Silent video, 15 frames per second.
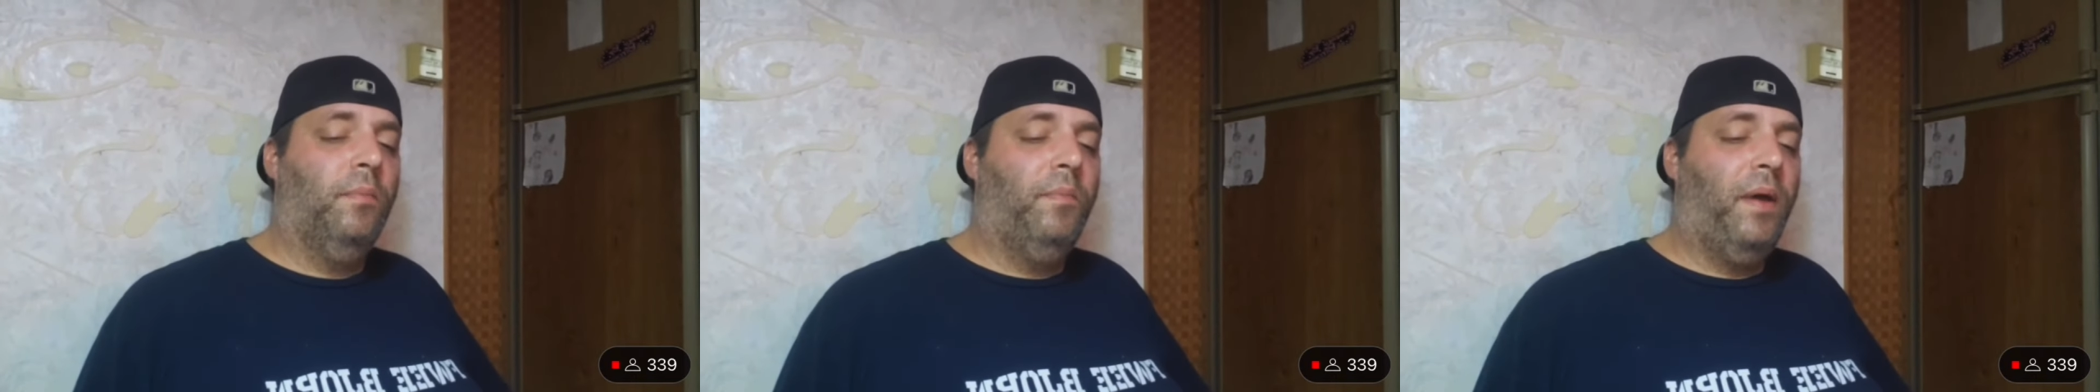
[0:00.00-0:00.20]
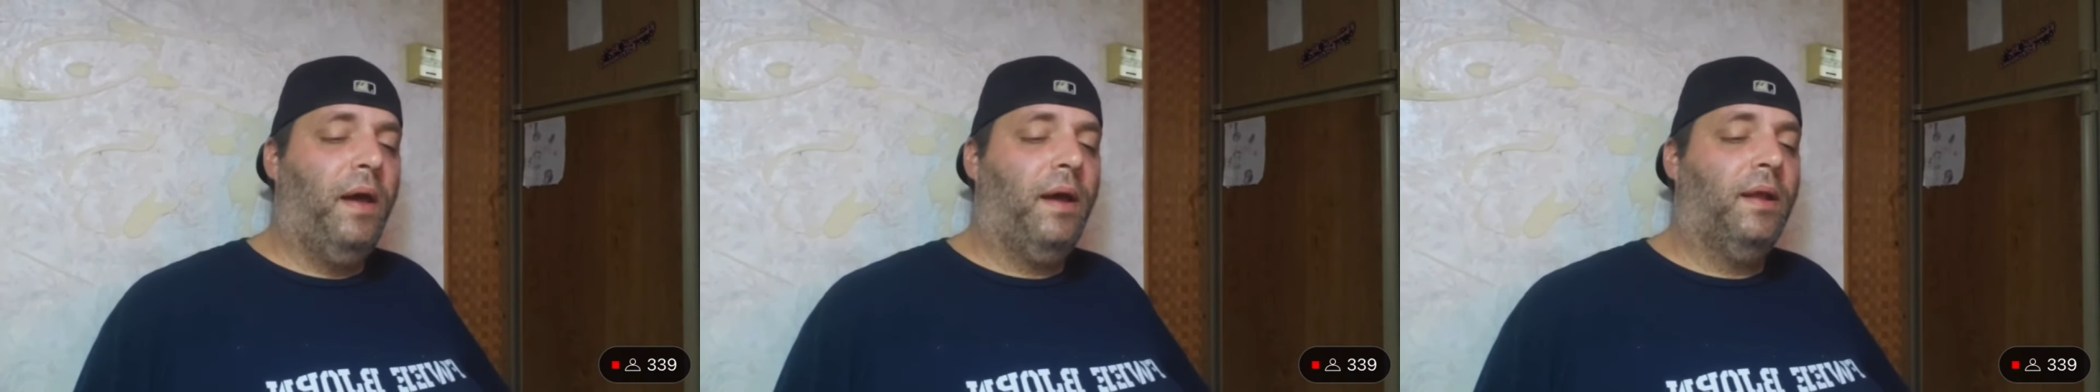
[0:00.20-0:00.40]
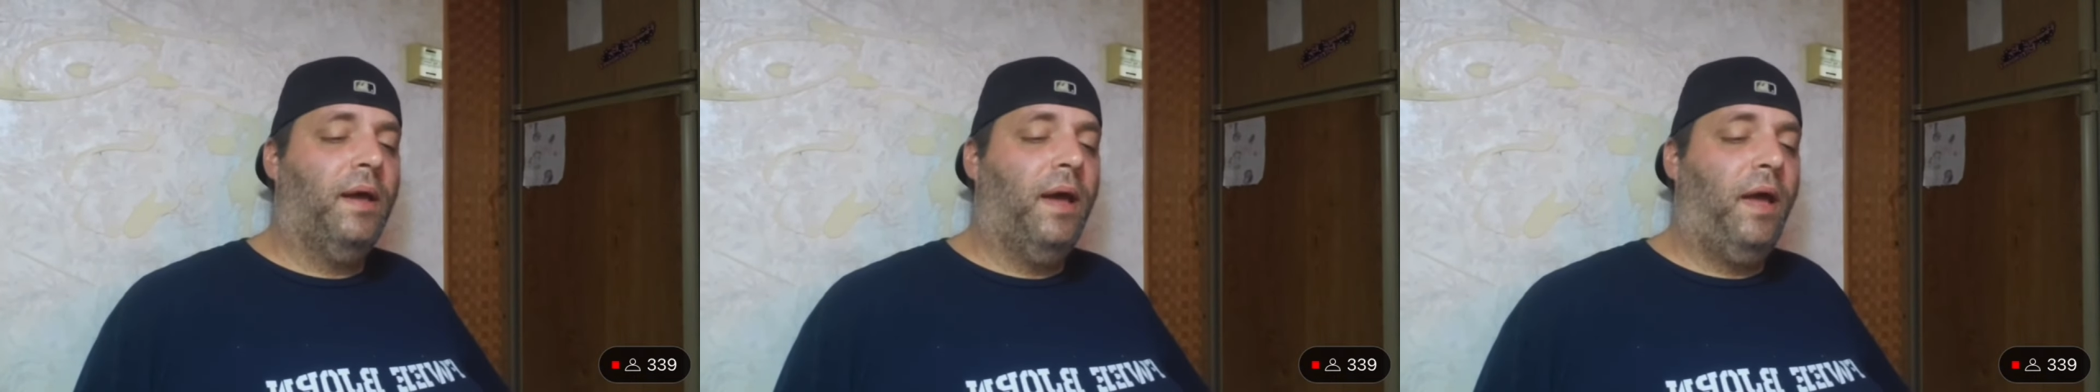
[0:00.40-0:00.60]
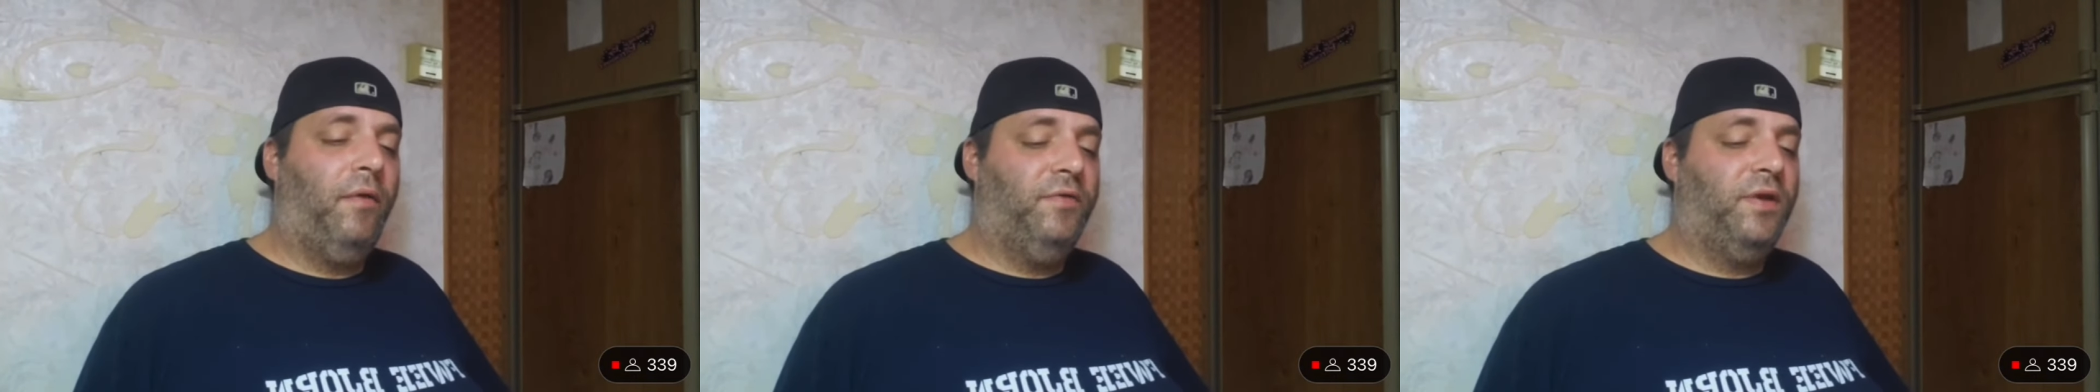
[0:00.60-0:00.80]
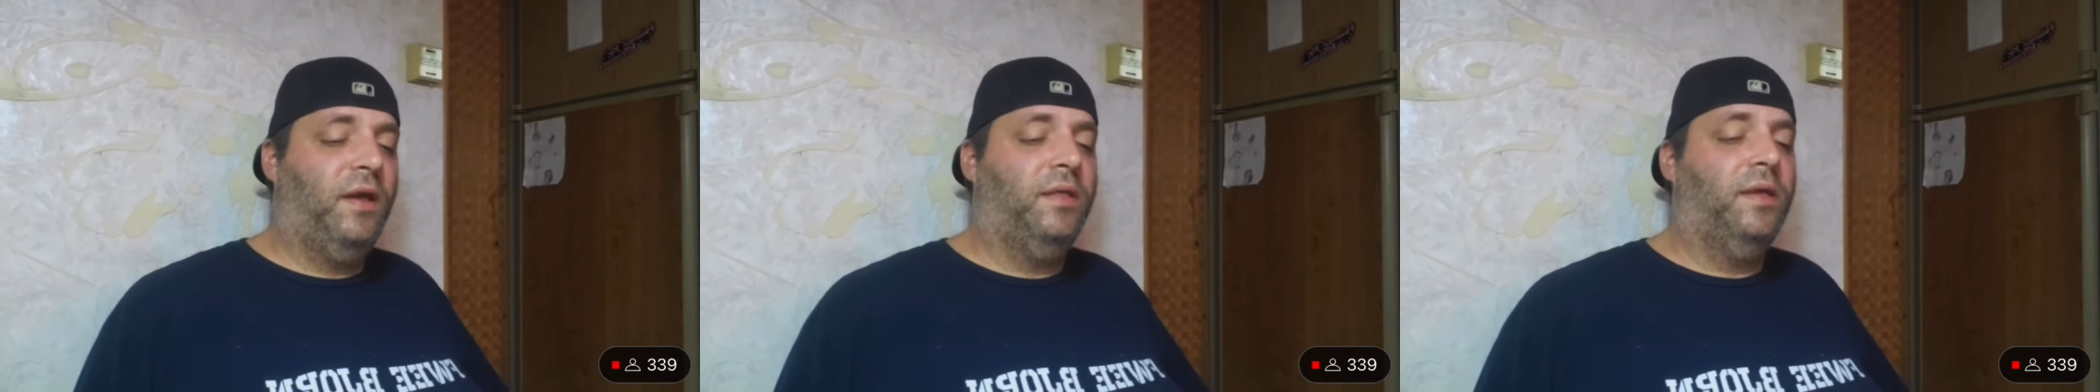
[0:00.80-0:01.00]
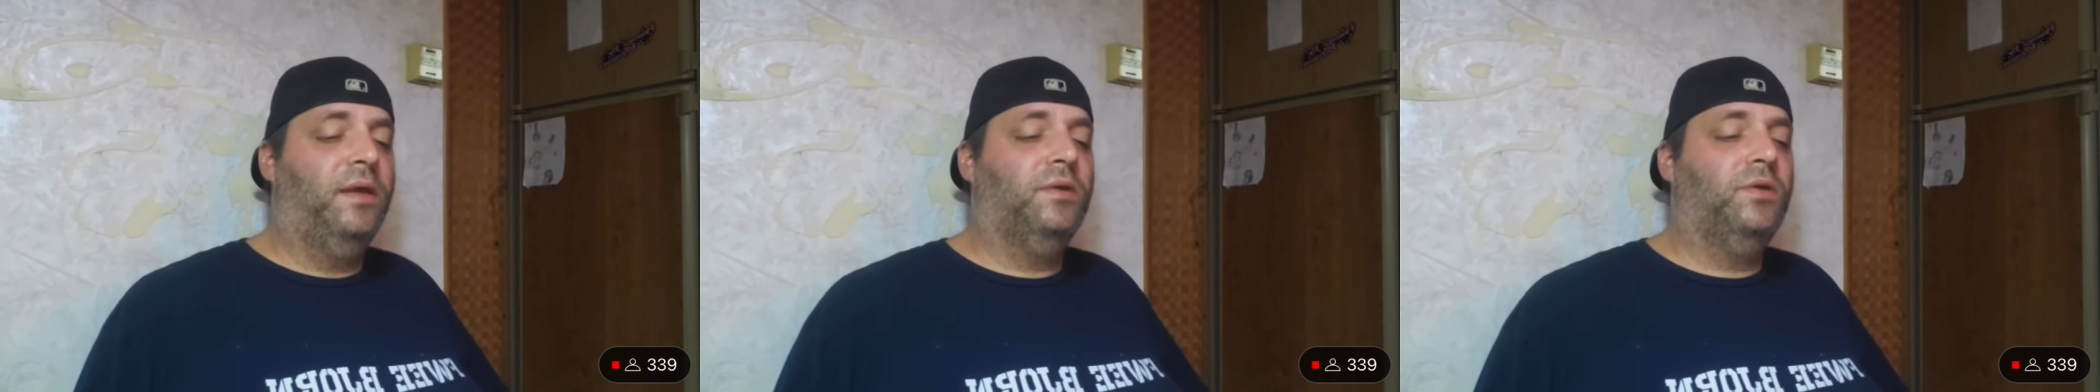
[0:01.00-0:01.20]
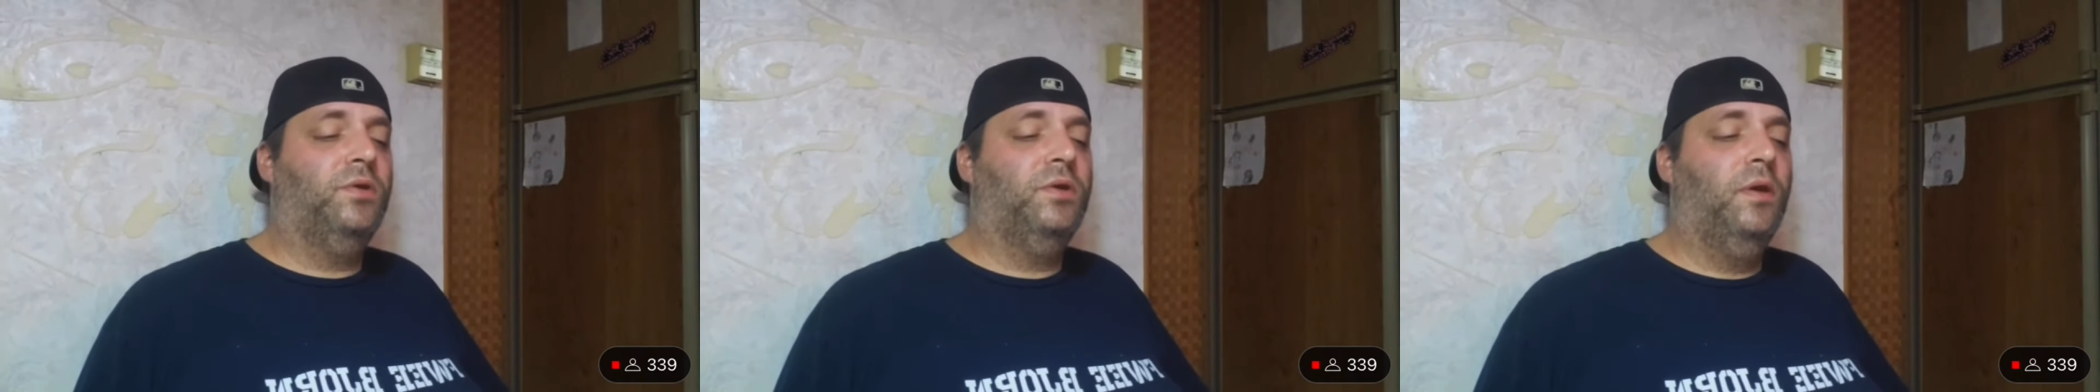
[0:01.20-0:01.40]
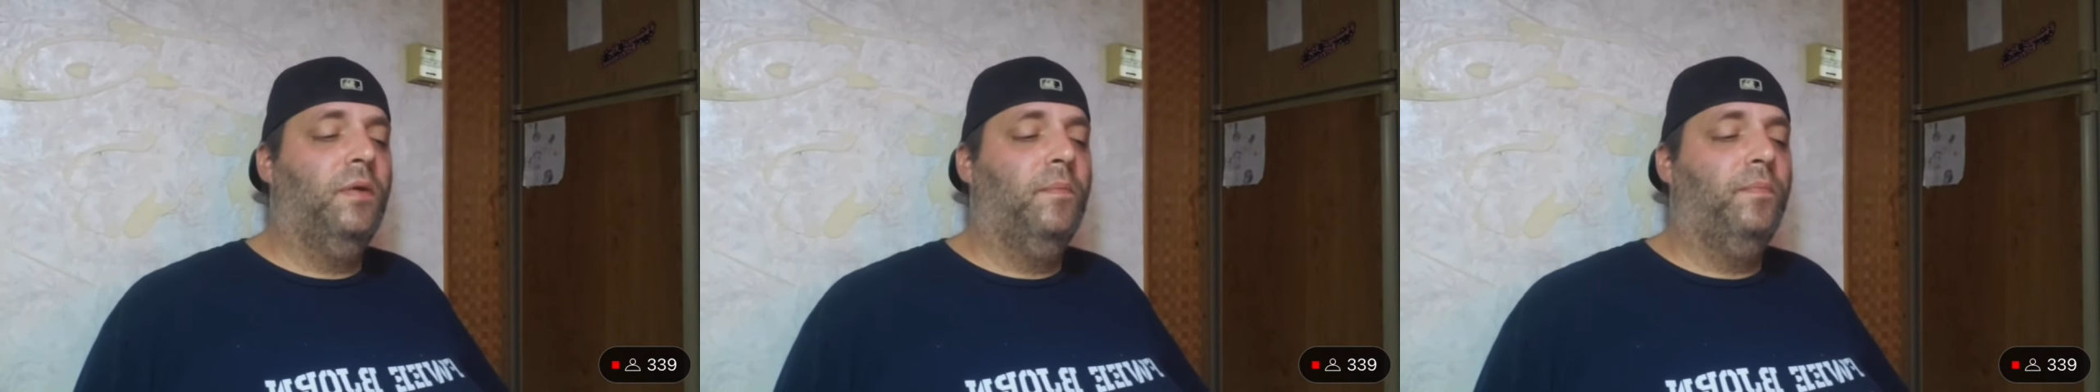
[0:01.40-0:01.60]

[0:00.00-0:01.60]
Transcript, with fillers: Beck and I have said this.